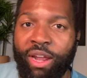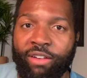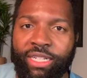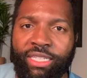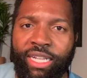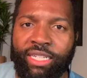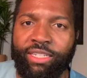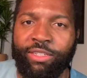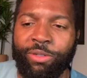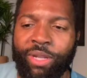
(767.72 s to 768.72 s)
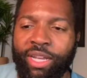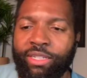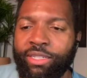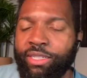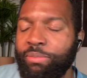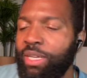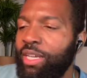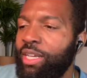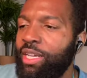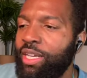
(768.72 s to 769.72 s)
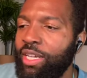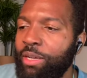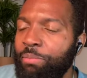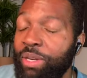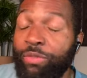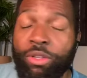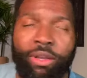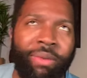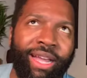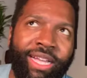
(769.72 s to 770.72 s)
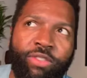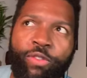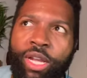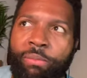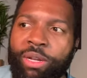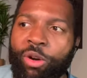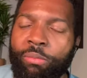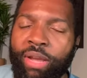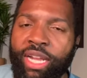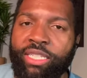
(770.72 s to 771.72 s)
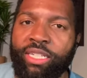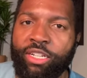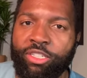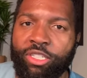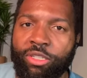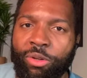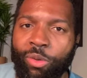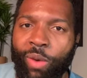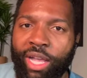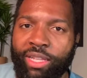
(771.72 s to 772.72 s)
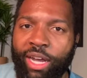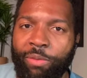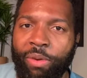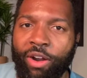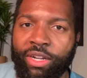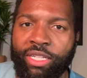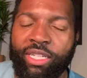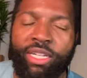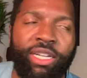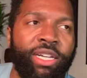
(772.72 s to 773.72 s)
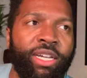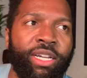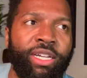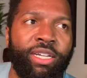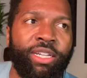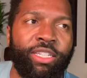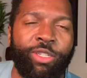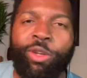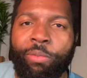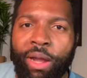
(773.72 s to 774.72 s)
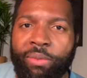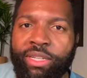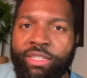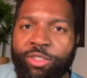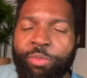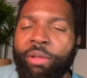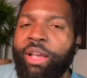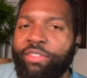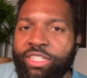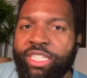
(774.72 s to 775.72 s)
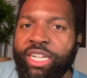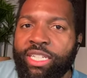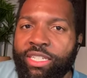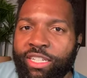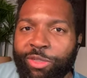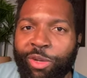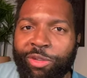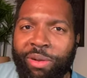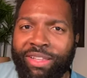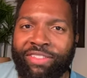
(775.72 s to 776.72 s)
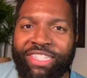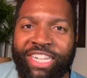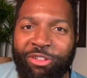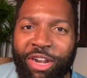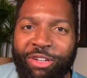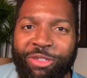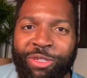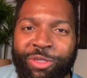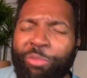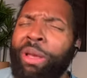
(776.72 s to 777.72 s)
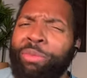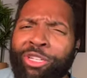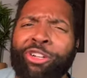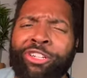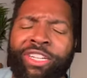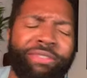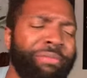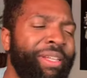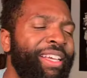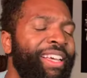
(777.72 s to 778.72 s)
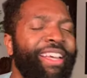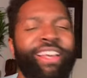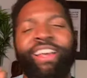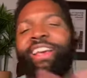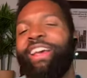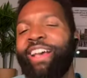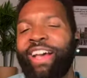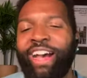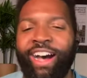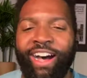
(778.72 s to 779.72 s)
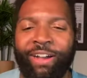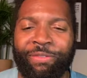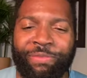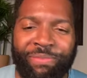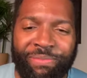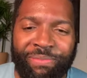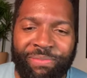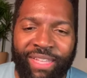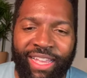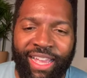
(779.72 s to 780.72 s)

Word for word: But if I mean, I guess if you got a big old mansion and you're just throwing a wild and out party, you could probably you probably have a genie as well. You probably have a generator too, so maybe you're good. Um. Anyway, here we go.